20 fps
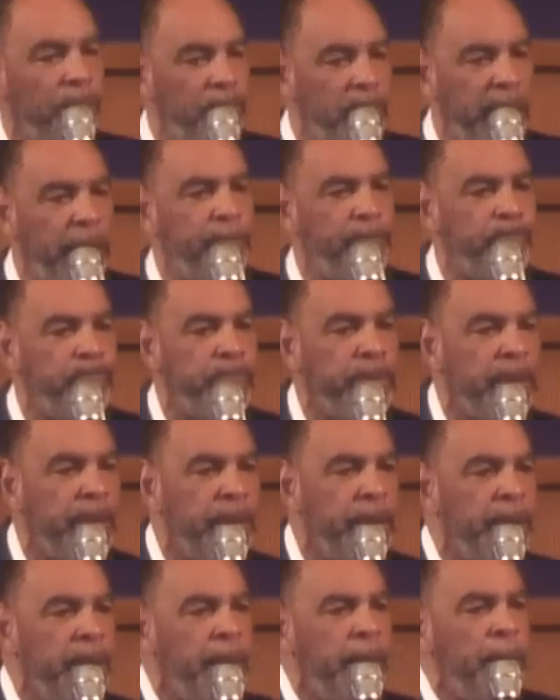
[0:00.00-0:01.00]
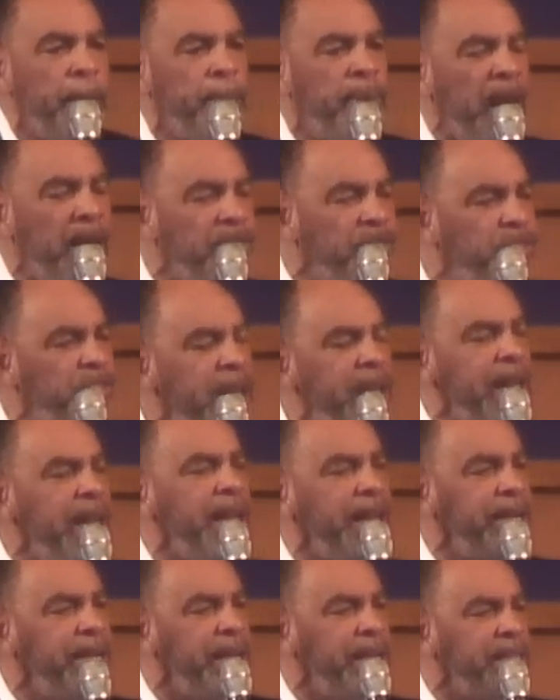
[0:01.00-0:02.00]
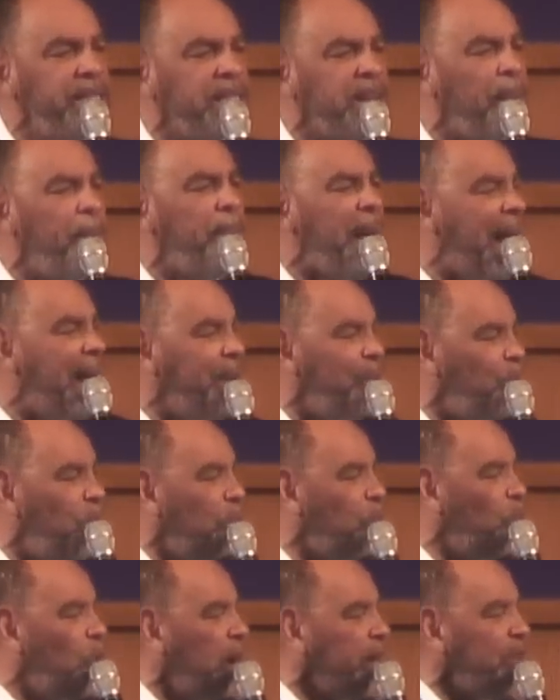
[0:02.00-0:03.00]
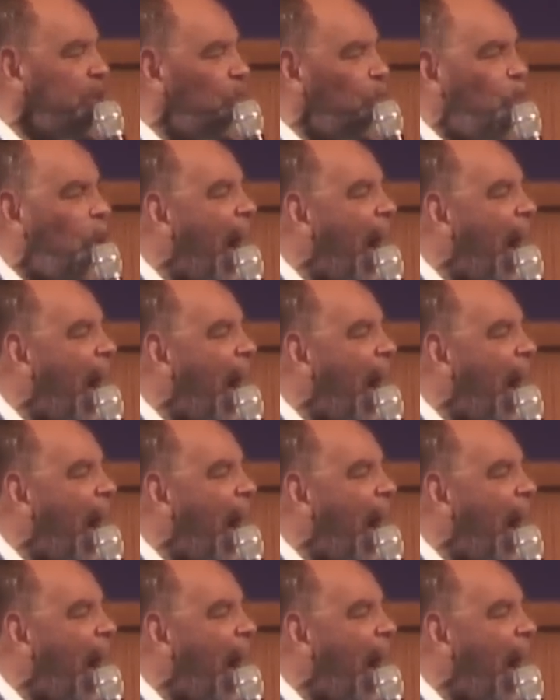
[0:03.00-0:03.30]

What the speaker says: with me. But then somebody would wonder,